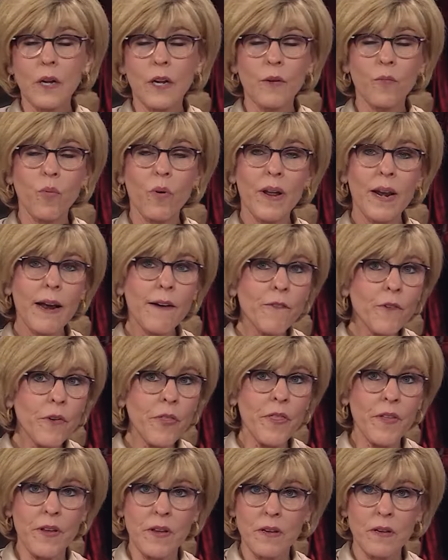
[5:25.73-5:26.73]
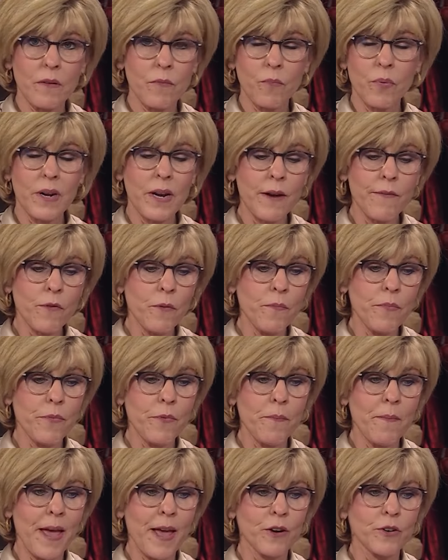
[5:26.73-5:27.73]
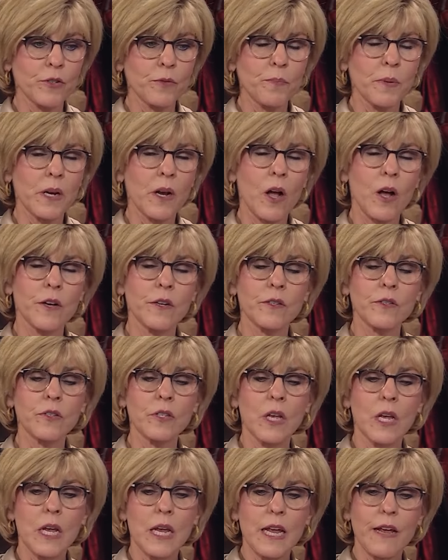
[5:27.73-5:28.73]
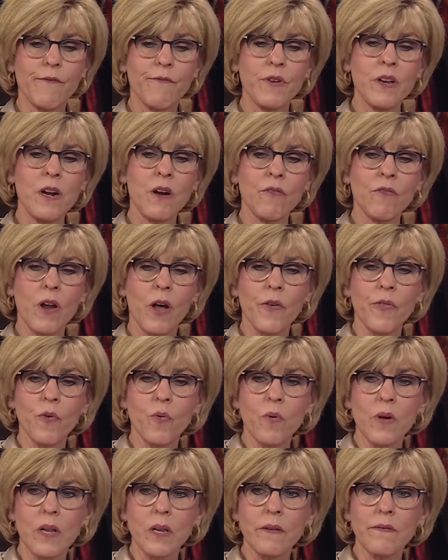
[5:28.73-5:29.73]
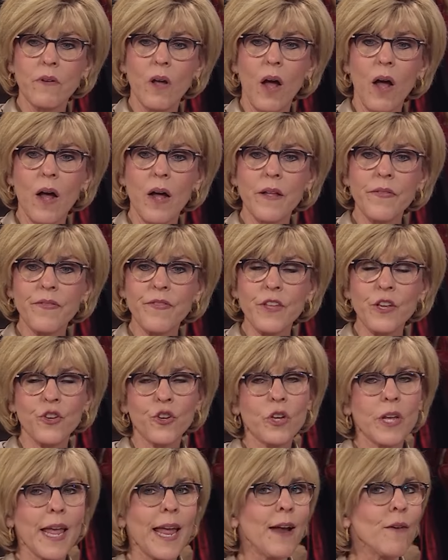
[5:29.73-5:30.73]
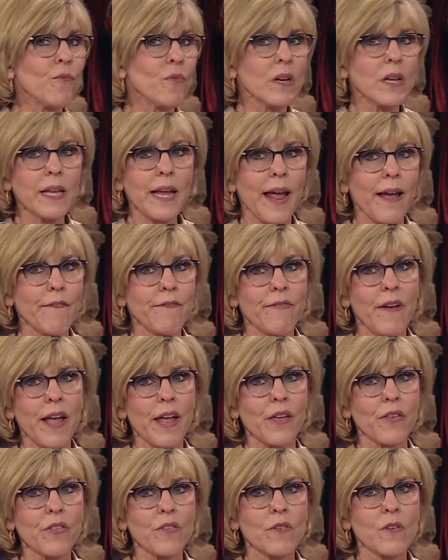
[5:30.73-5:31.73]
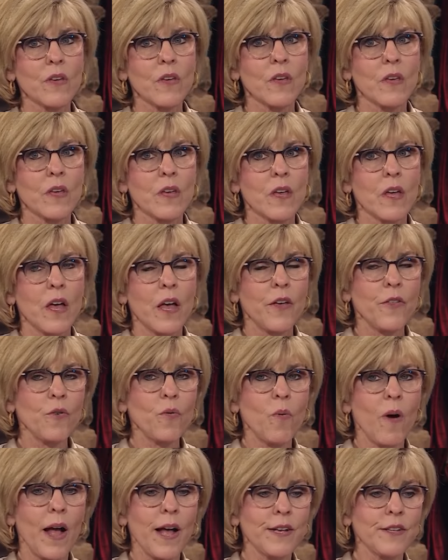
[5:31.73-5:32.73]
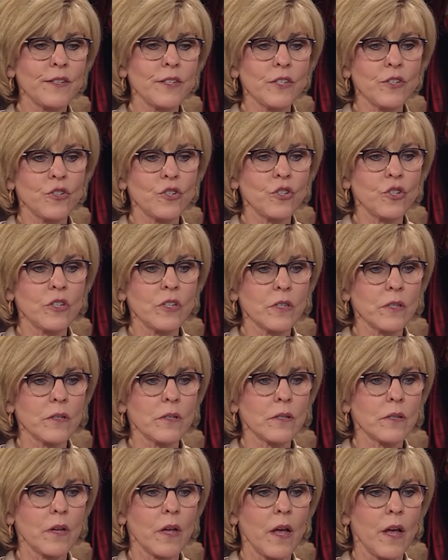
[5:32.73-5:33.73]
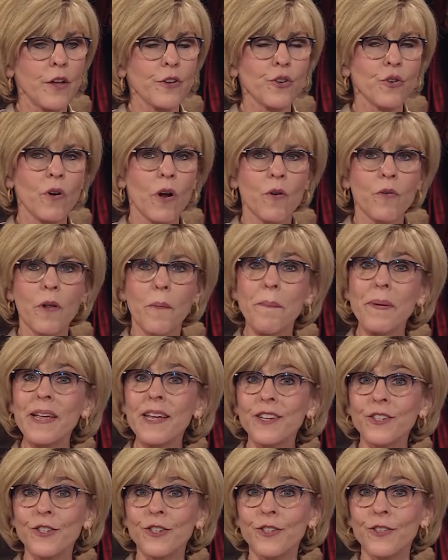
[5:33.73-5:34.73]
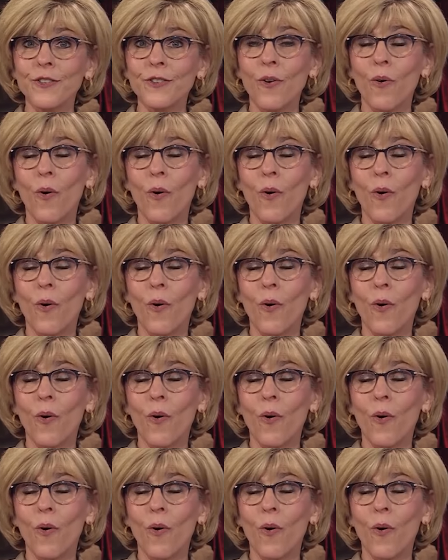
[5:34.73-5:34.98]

in whatever thing, whatever the matter is, because if we don't know the will of God, then you can't really have faith. Otherwise, it's just uh, your own opinion